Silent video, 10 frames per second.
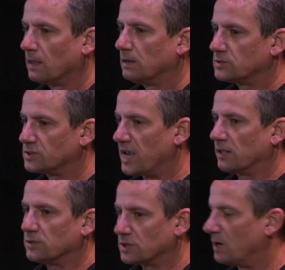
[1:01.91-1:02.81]

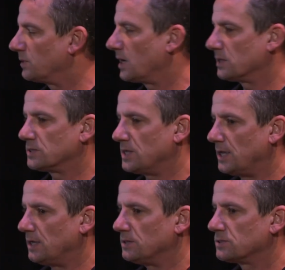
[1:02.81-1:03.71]
sailors coming on
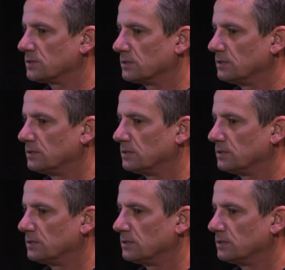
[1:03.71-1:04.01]
stage